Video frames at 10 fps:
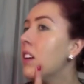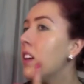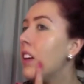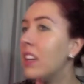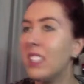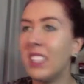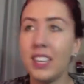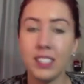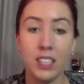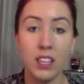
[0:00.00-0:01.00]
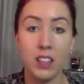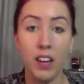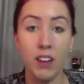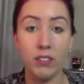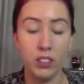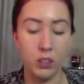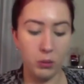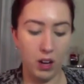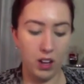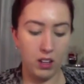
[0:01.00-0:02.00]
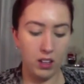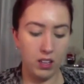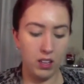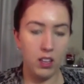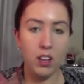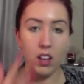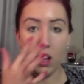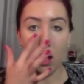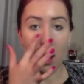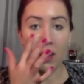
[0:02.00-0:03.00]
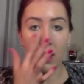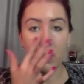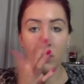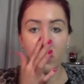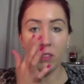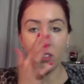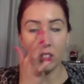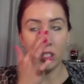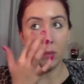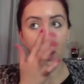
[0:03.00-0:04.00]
and I just let it sit there for a little while. I then move on to my